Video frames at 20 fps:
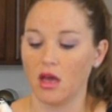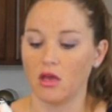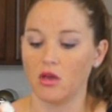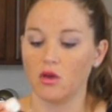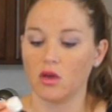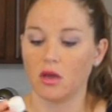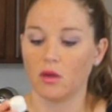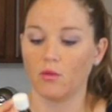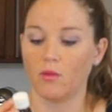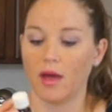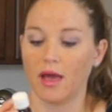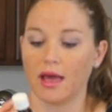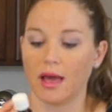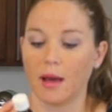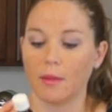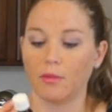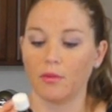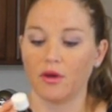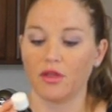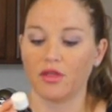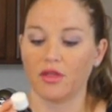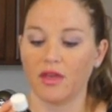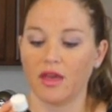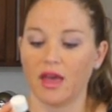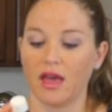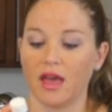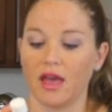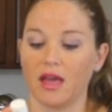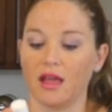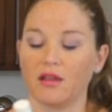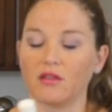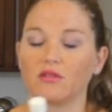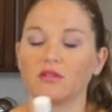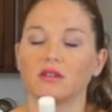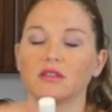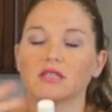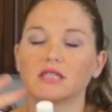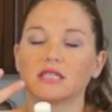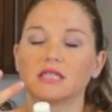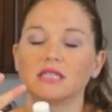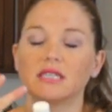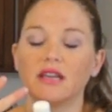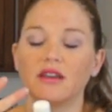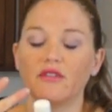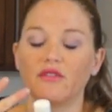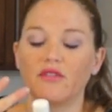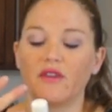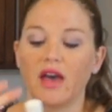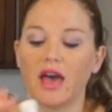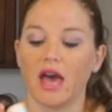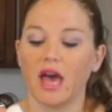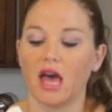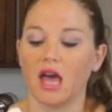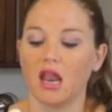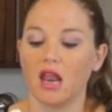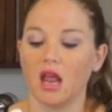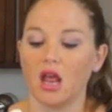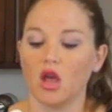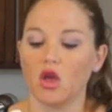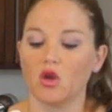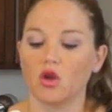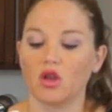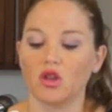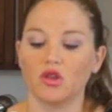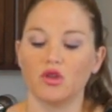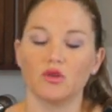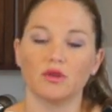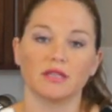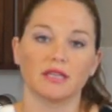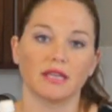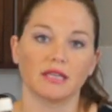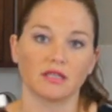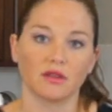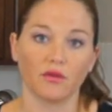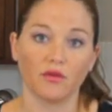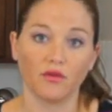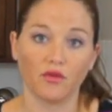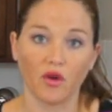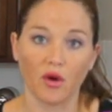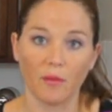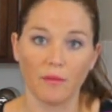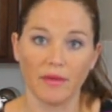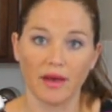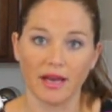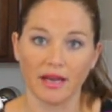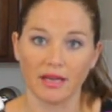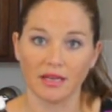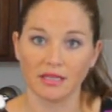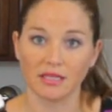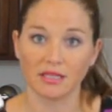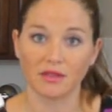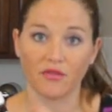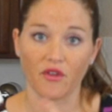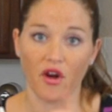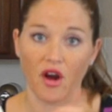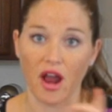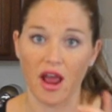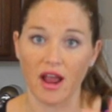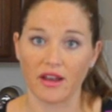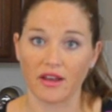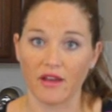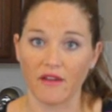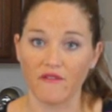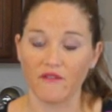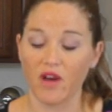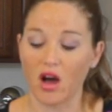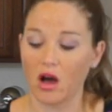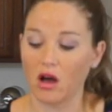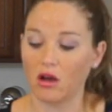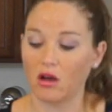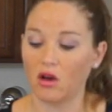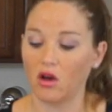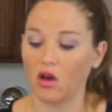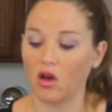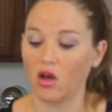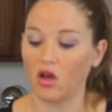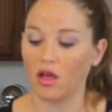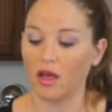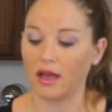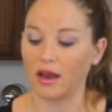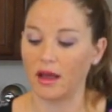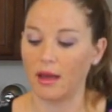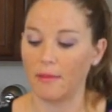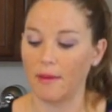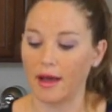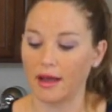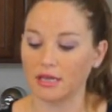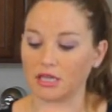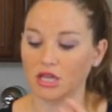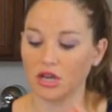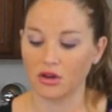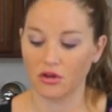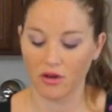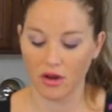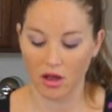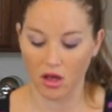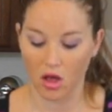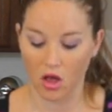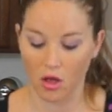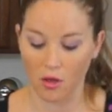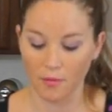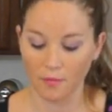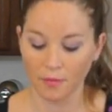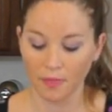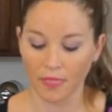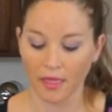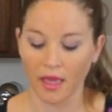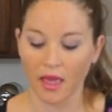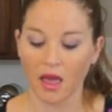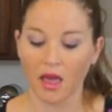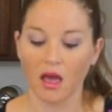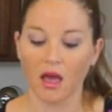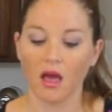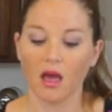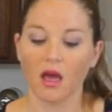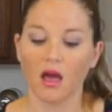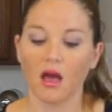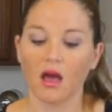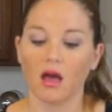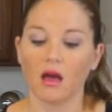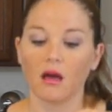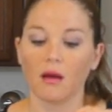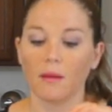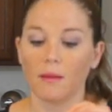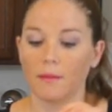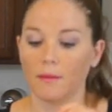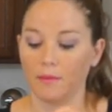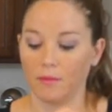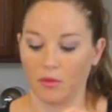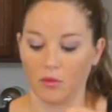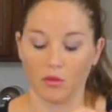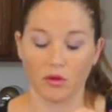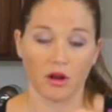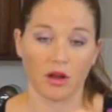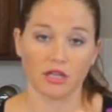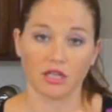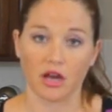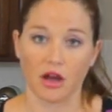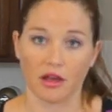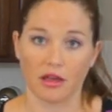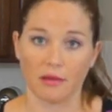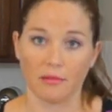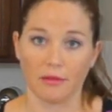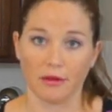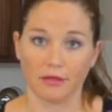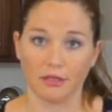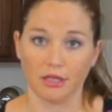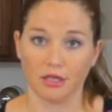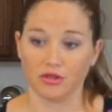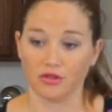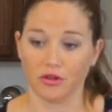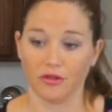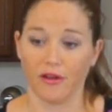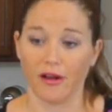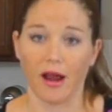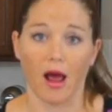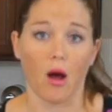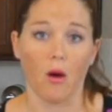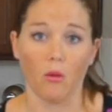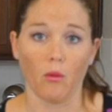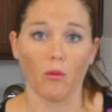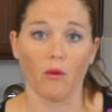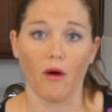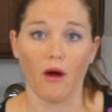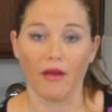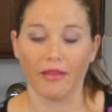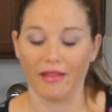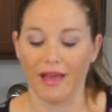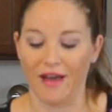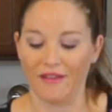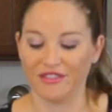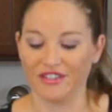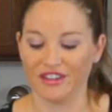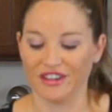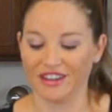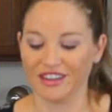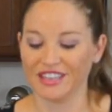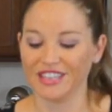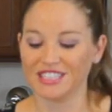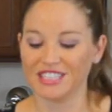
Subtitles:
You can wake up with it, sniff it. You can use it as a foot mist for antifungal, antibacterial. But we're not talking about tea tree right now. We're on lavender.